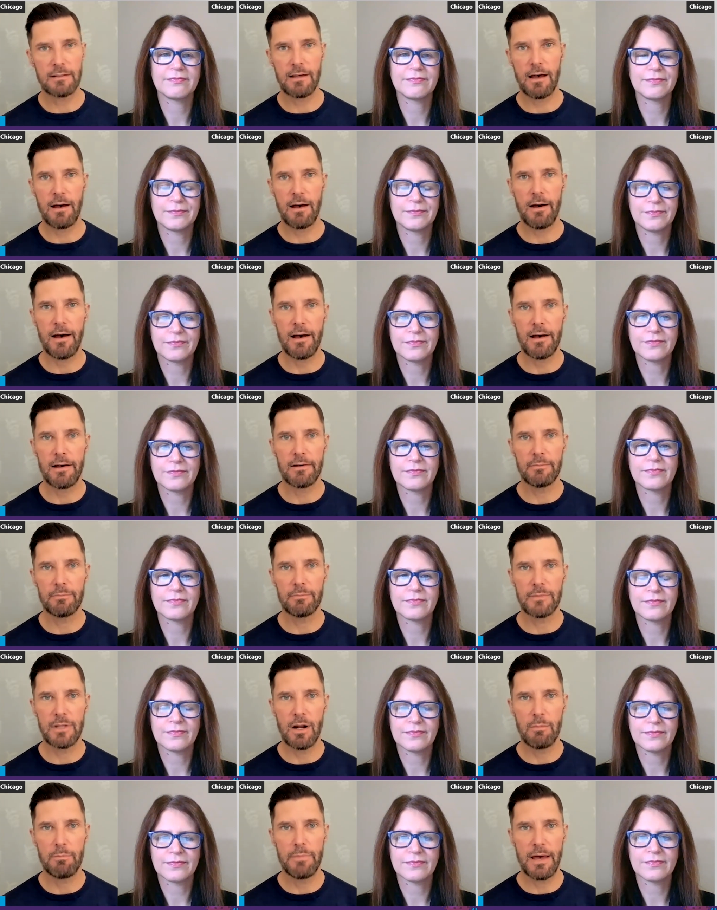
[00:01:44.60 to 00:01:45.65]
Speaker 1: uh, you
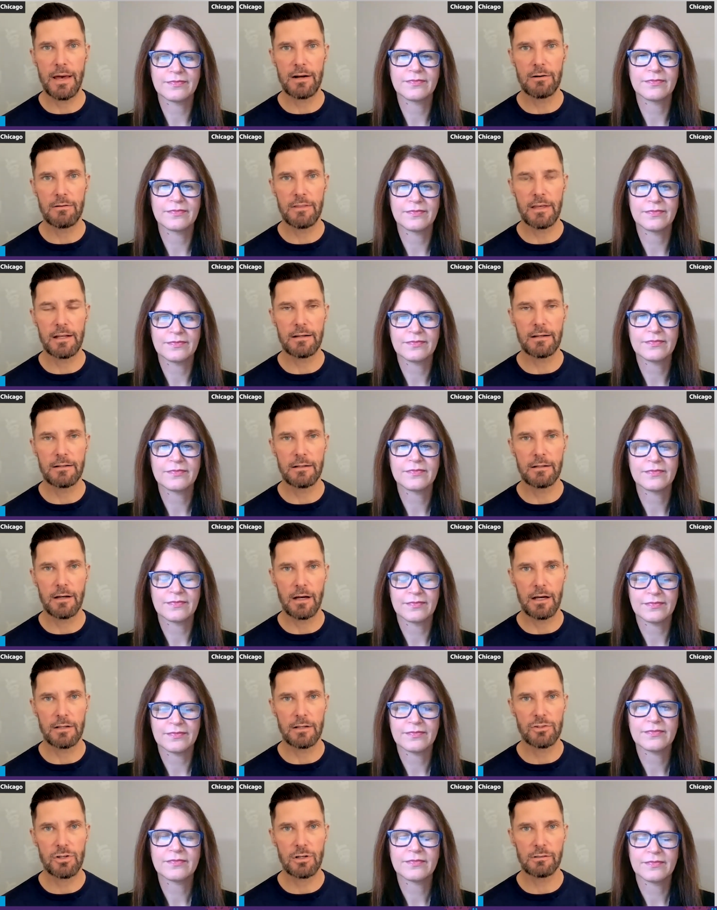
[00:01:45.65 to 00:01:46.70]
know, better than
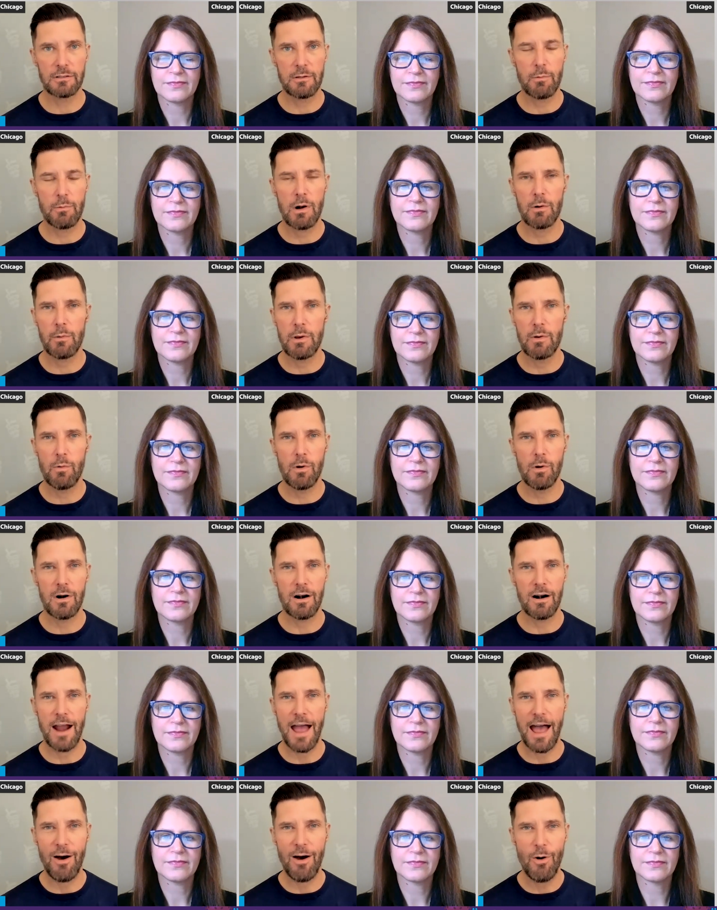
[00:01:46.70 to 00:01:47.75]
uh, certainly where we were.
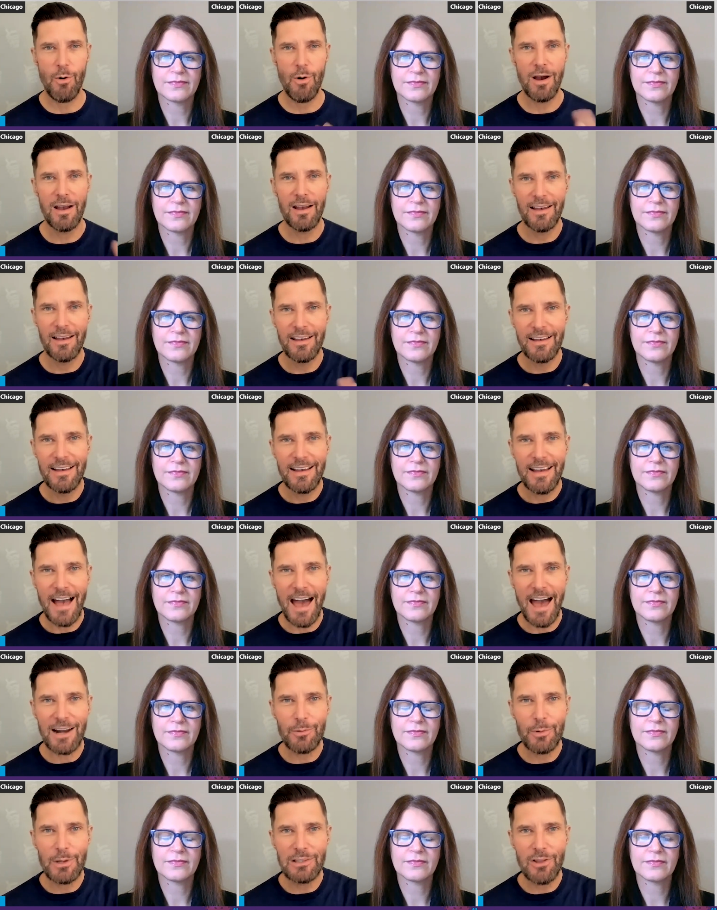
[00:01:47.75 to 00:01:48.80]
How how
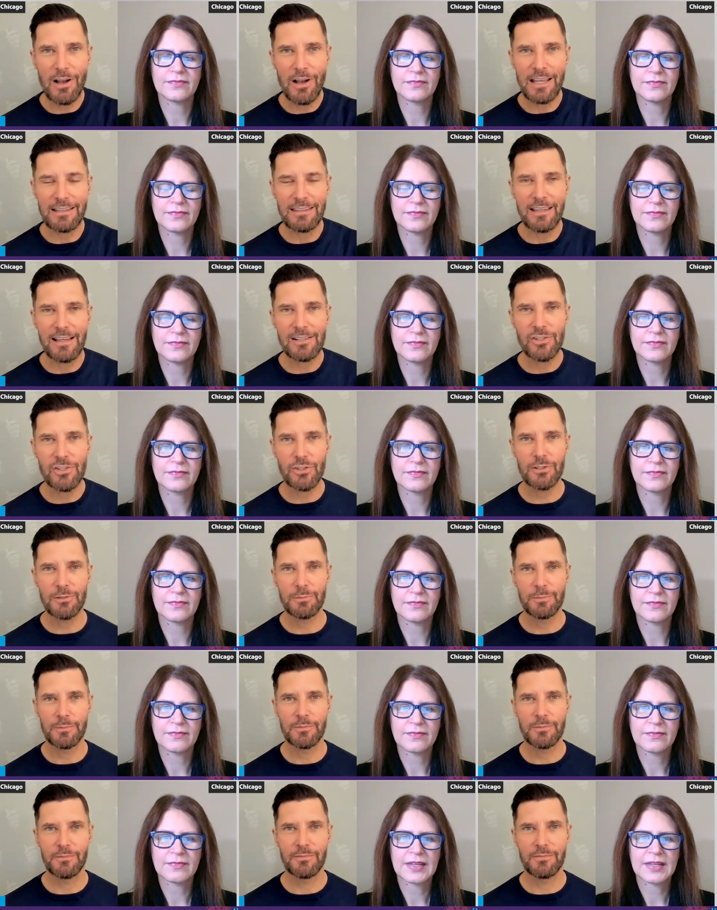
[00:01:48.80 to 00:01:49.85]
do we look at this?
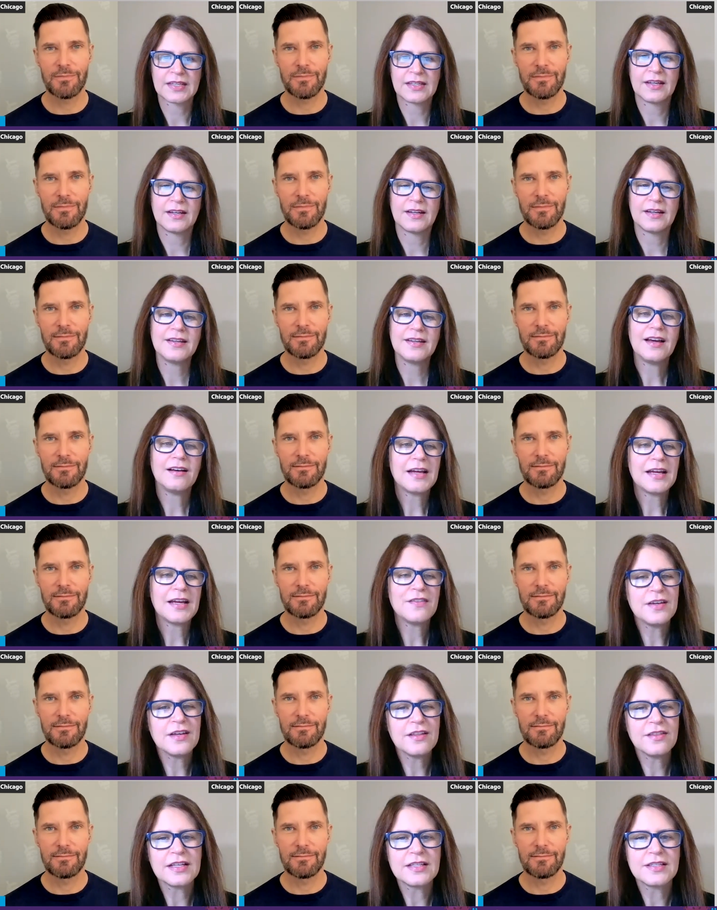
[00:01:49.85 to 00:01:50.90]
Speaker 2: Yeah, I
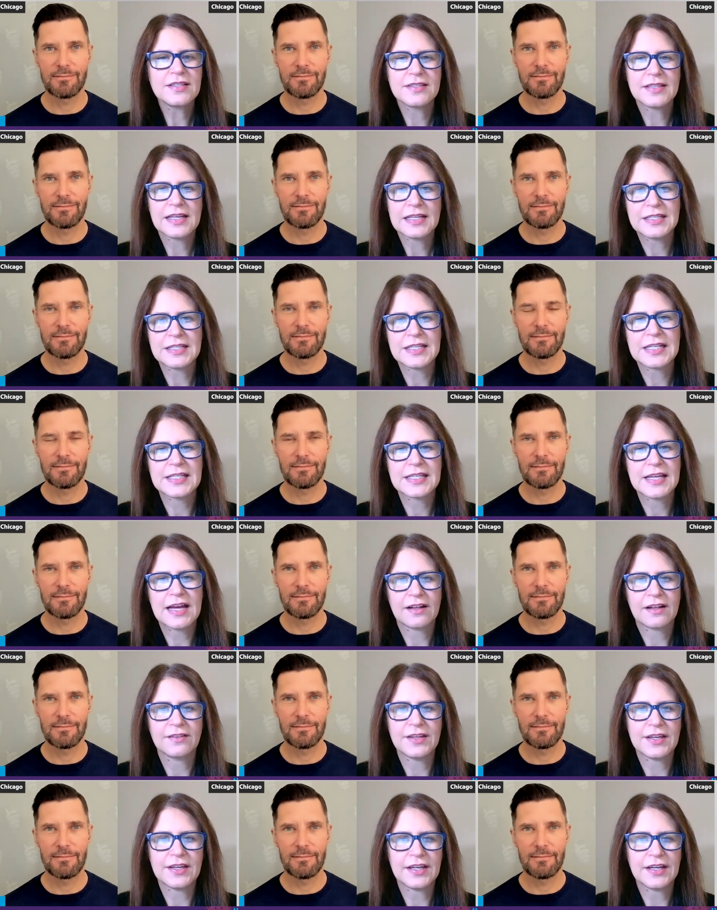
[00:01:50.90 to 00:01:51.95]
think that's that's
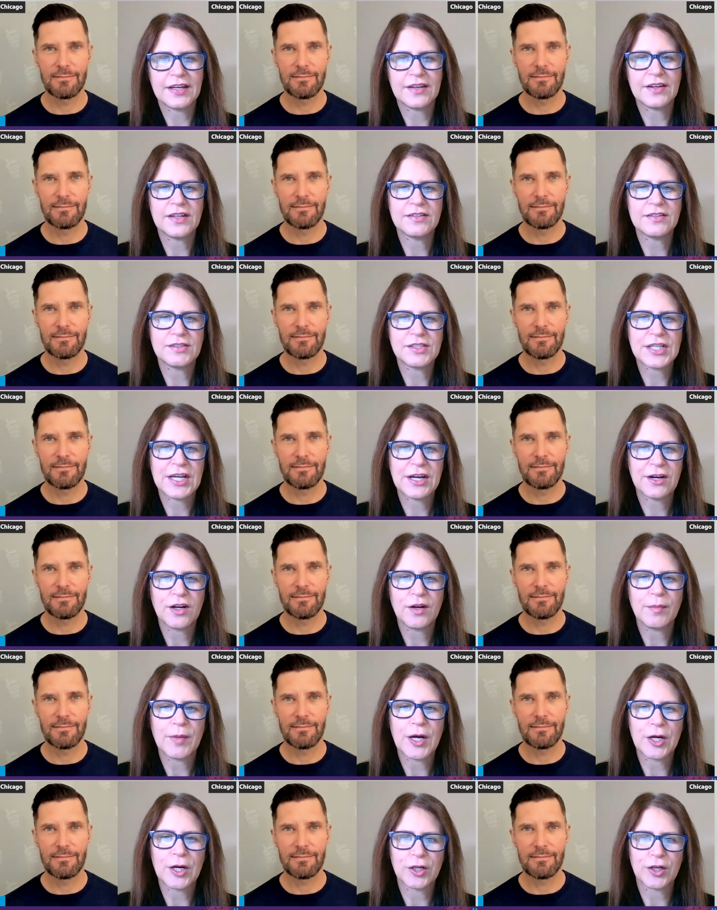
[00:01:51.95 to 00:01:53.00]
exactly it. And
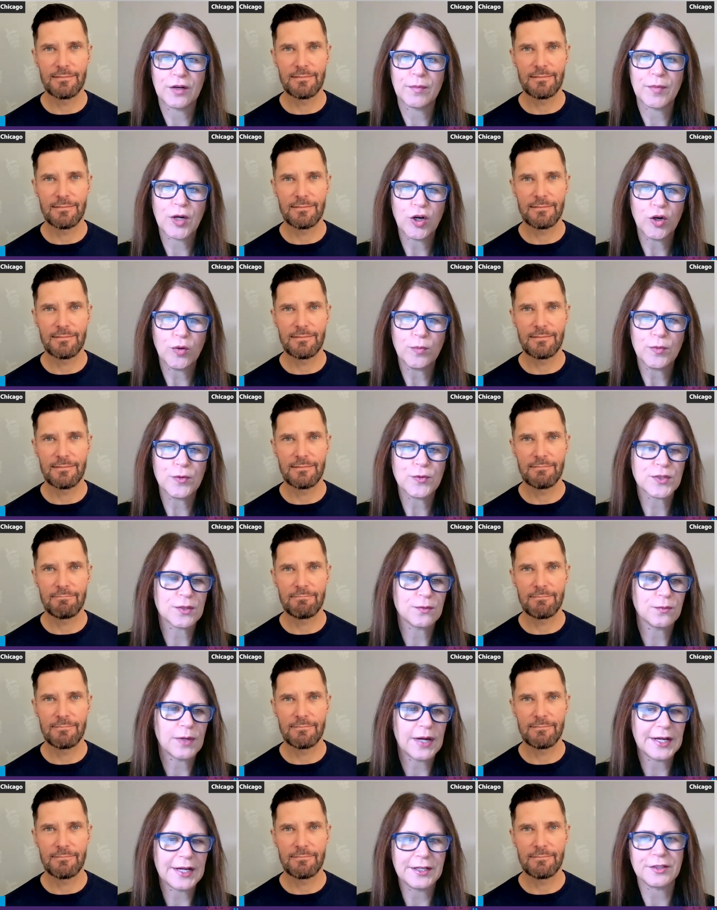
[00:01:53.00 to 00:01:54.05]
Tara Parker Pope, who's a
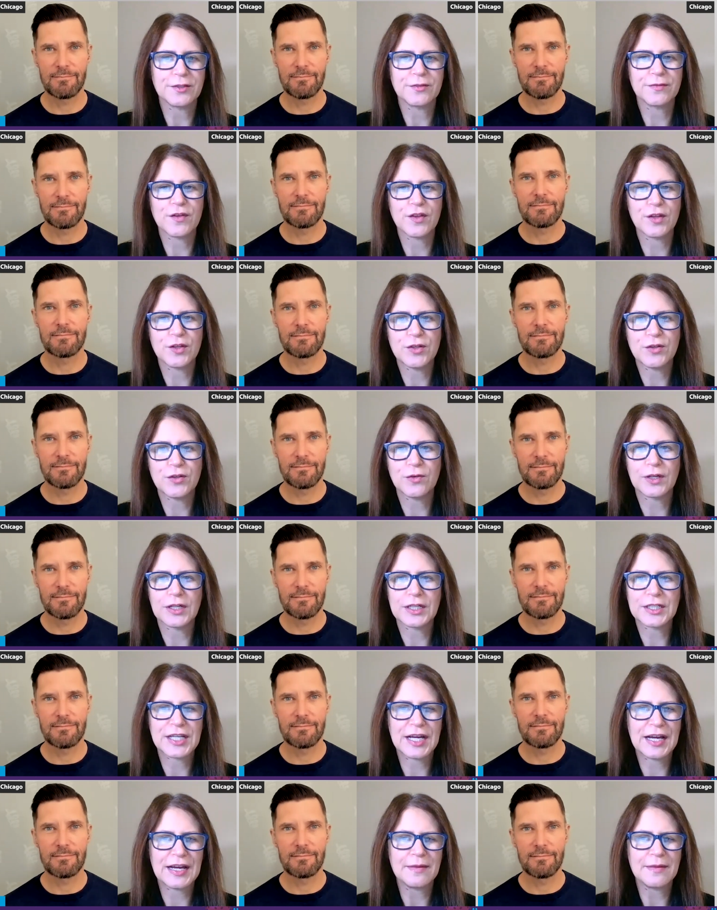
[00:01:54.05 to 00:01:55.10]
writer for the New
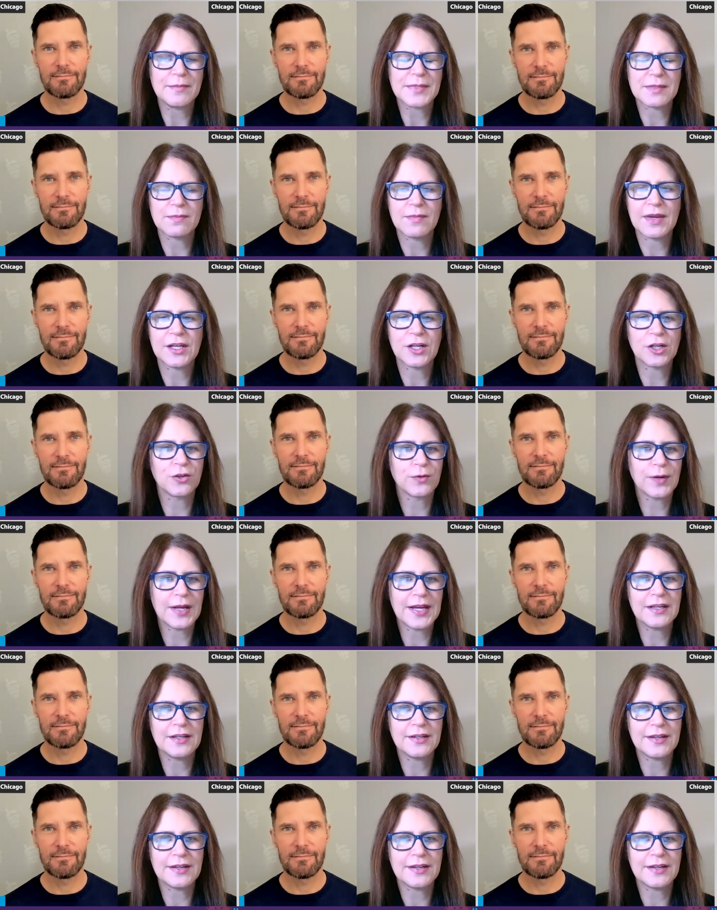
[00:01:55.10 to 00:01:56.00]
York Times, made a great